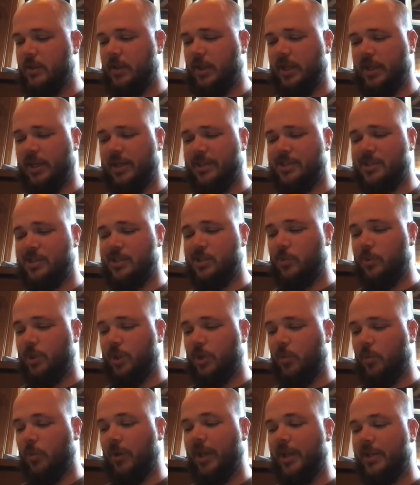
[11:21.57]
I got
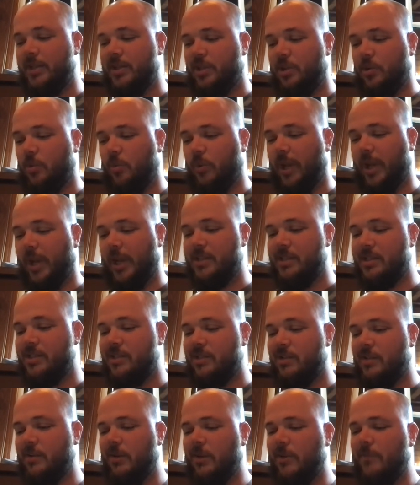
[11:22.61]
soaking wet to the waist.